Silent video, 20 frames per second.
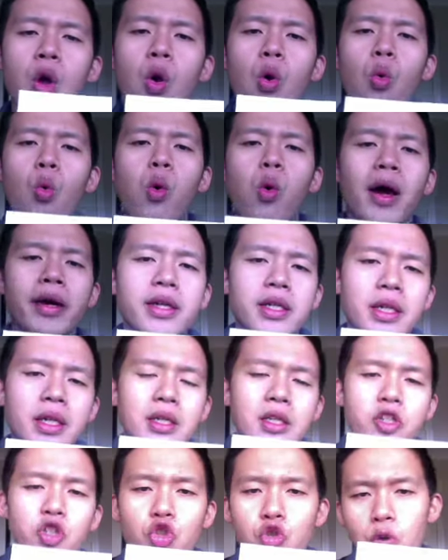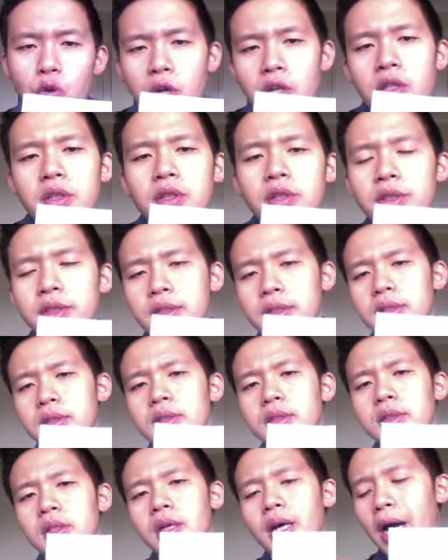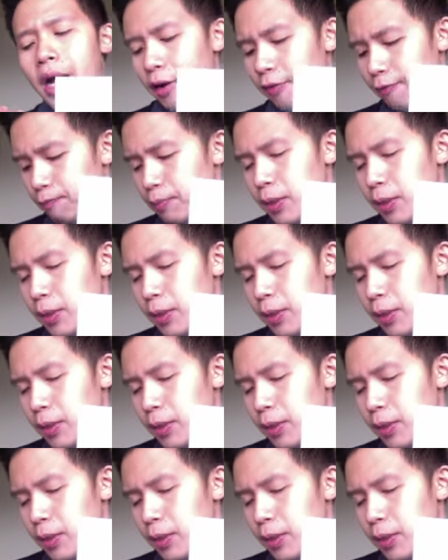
what struggles I've